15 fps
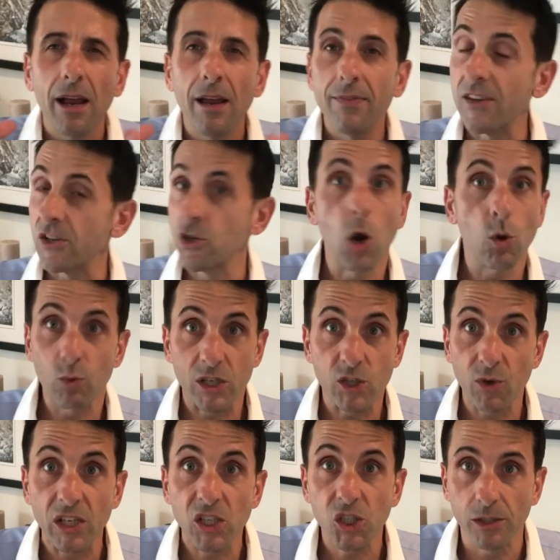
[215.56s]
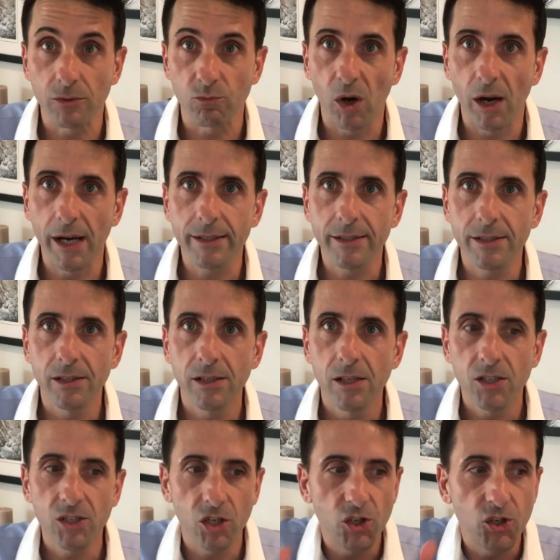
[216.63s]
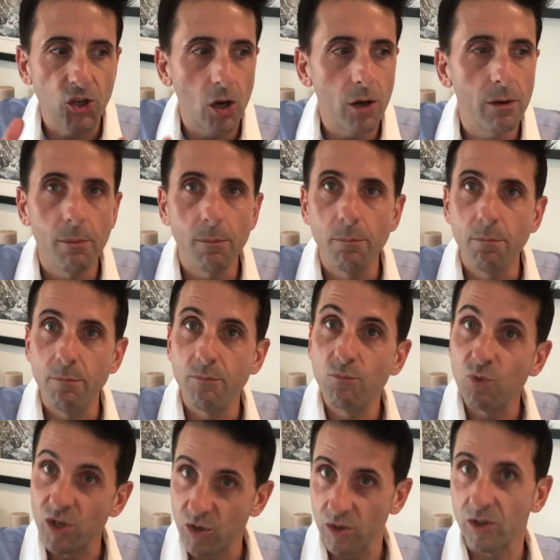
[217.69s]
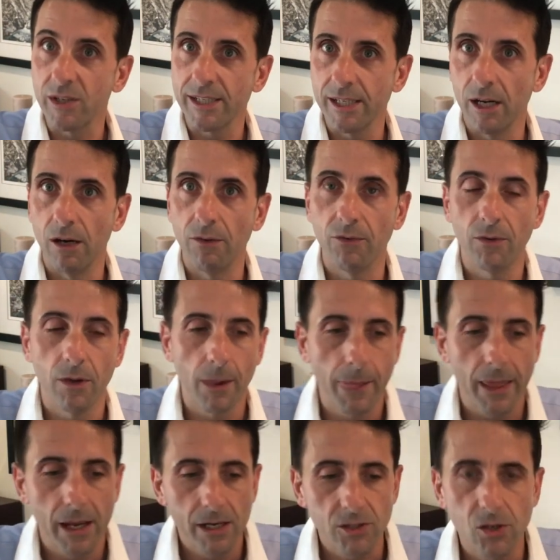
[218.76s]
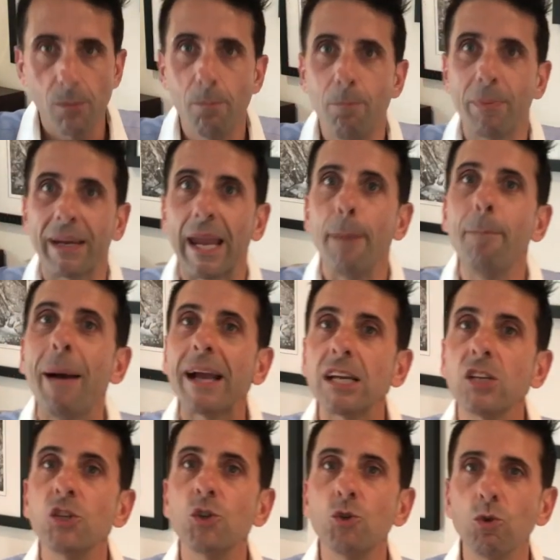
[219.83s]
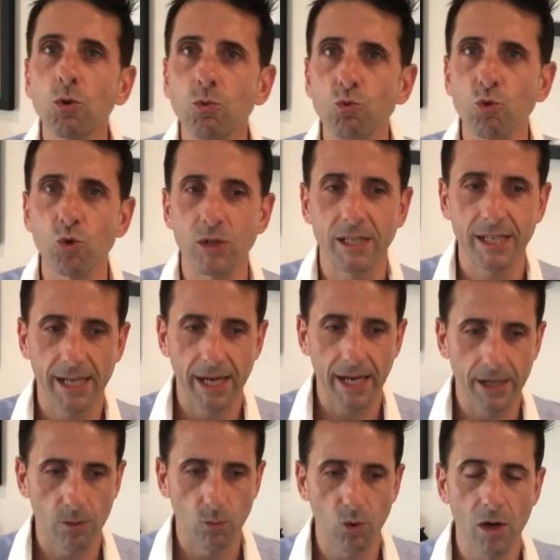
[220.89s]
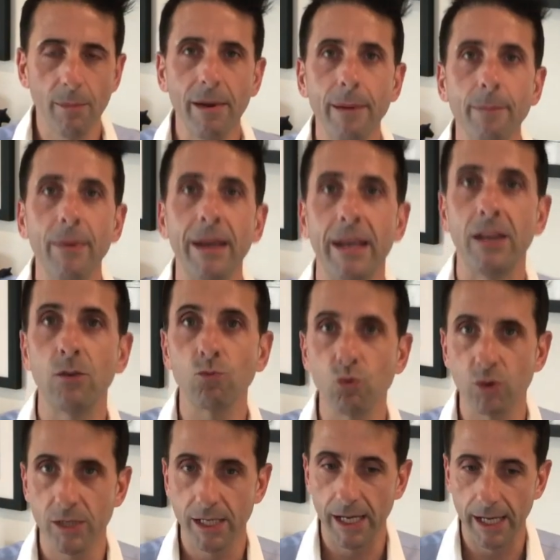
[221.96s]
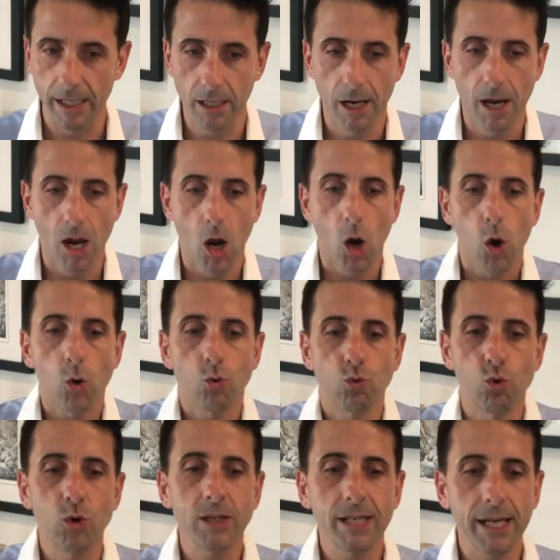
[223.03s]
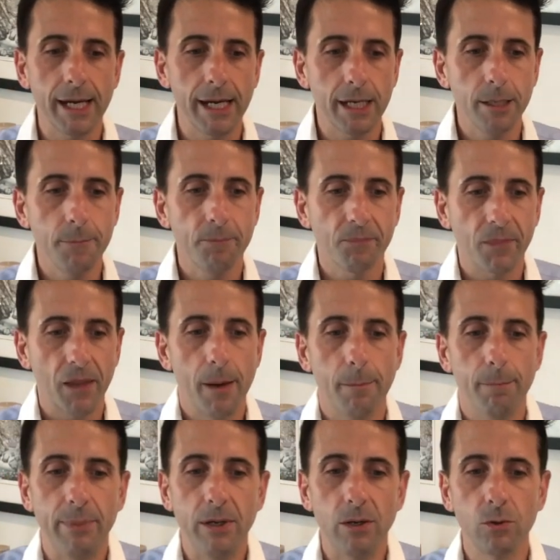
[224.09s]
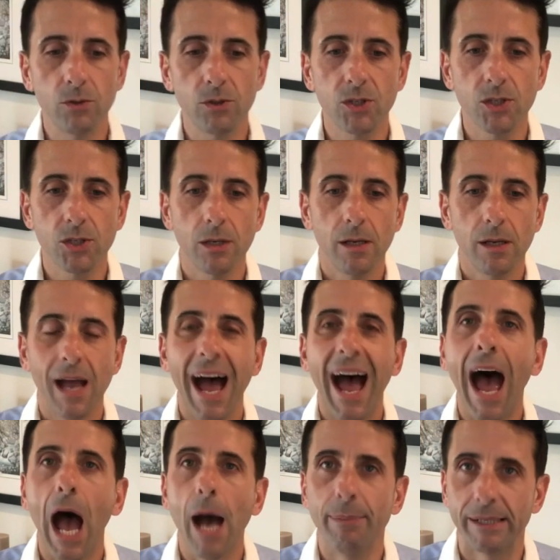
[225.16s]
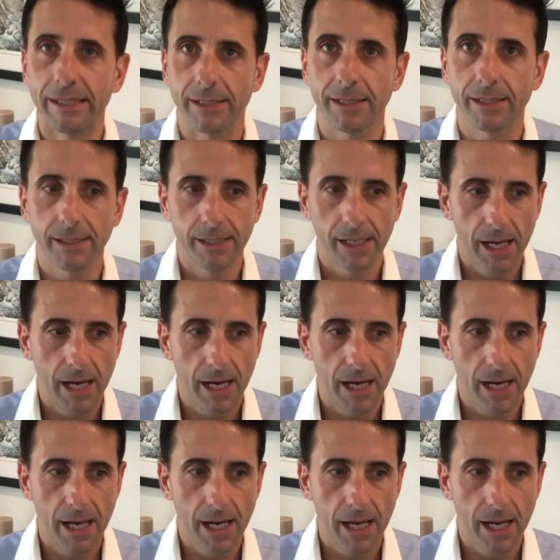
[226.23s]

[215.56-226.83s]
there's no restriction, right? So don't restrict yourself. So get back into your routine. What I mean by in a routine, routine builds habits.